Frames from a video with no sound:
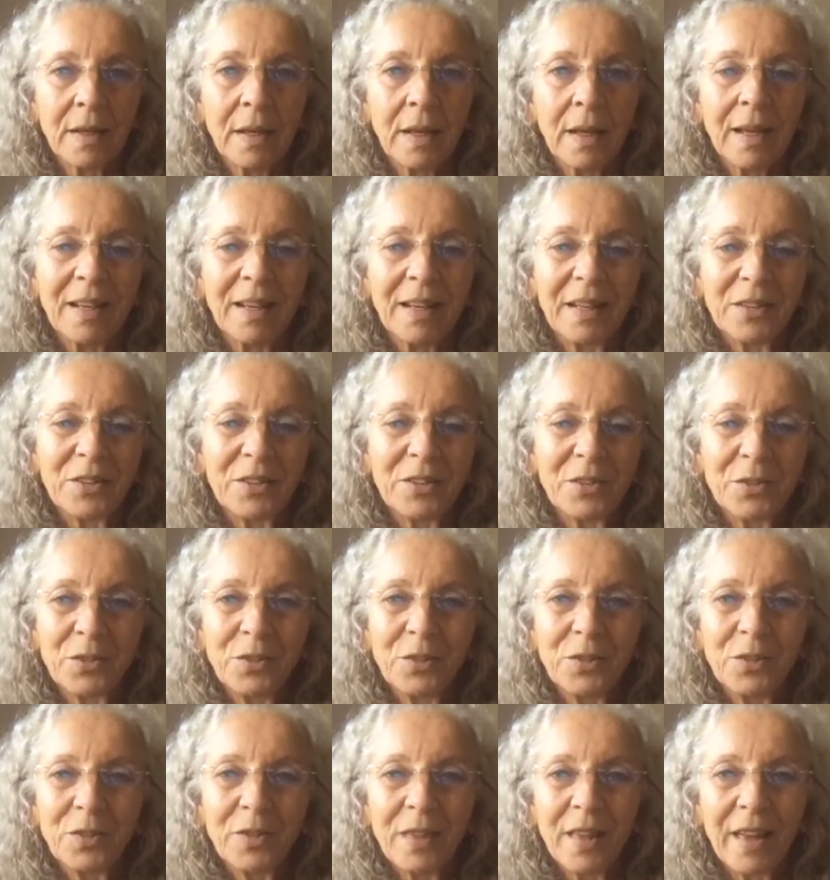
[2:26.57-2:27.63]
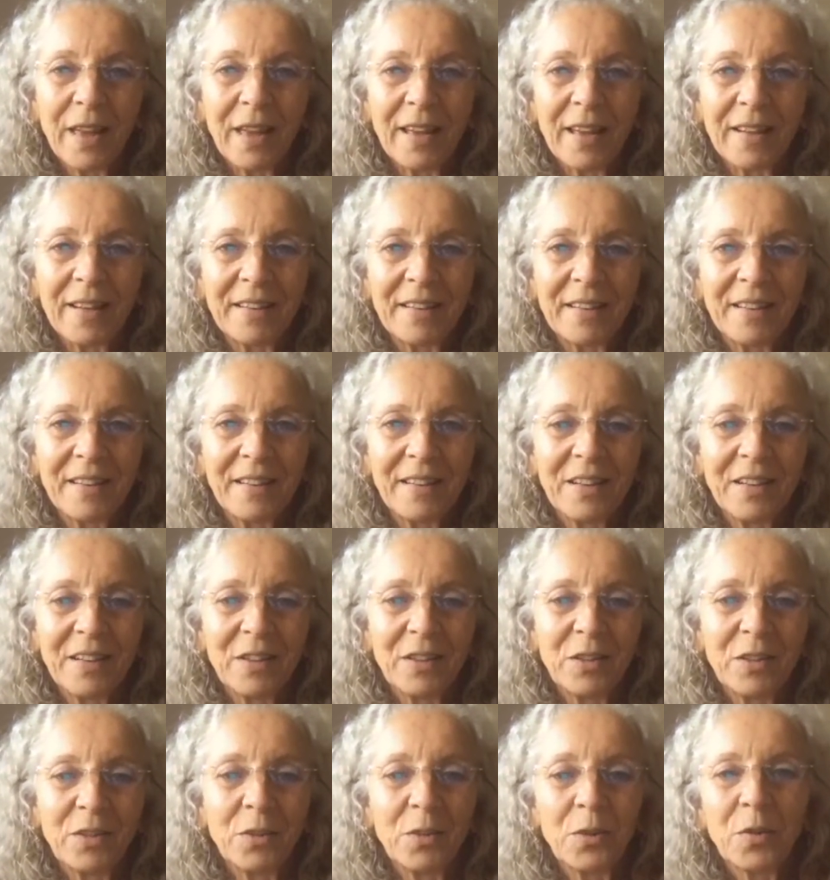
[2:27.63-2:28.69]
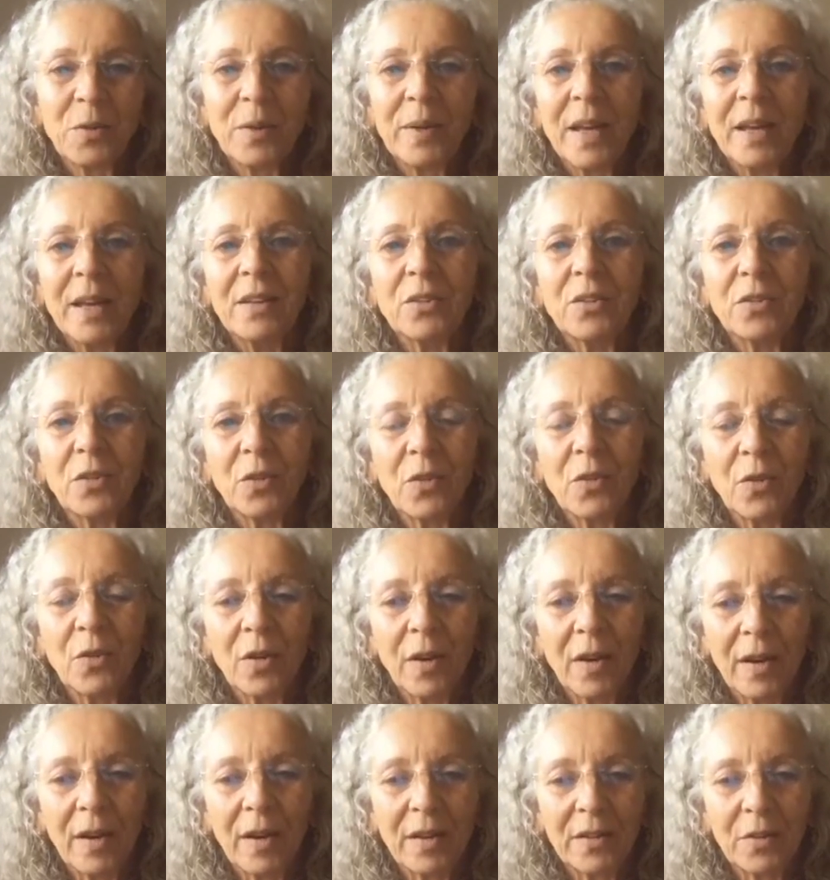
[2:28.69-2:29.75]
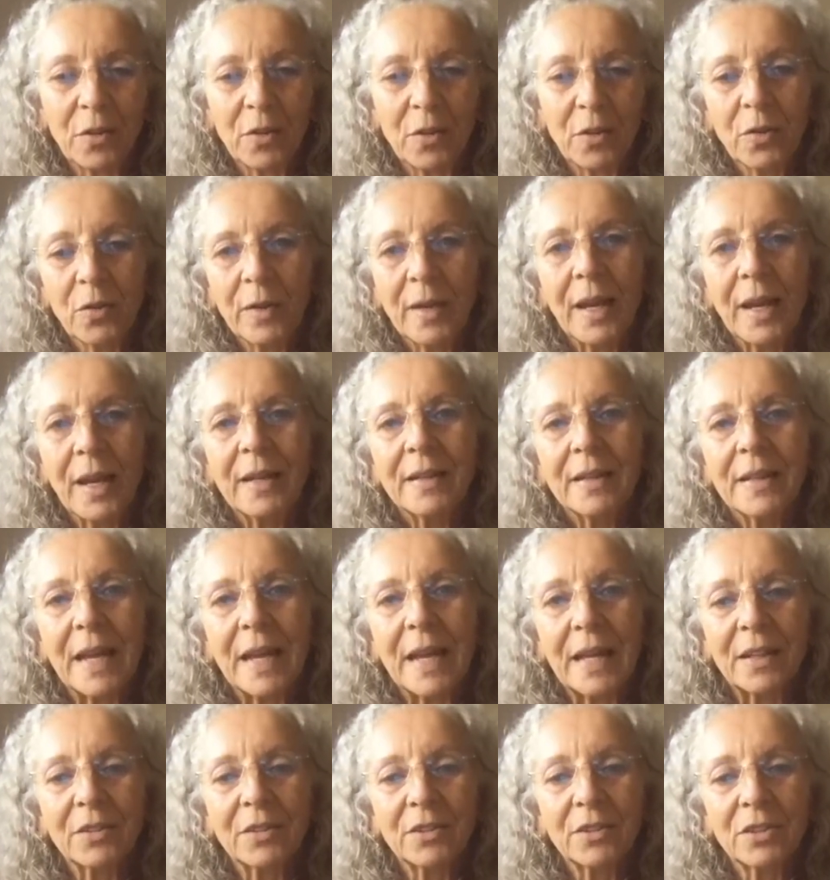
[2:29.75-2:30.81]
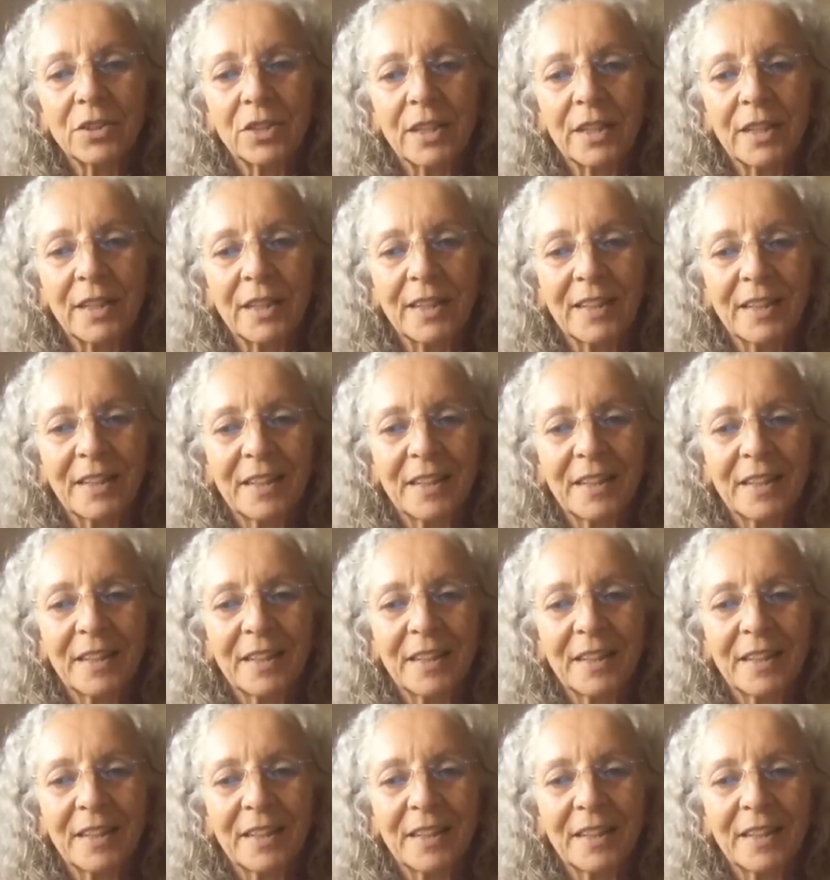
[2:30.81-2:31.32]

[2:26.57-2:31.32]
And as you do that, you create your aura, you create the energy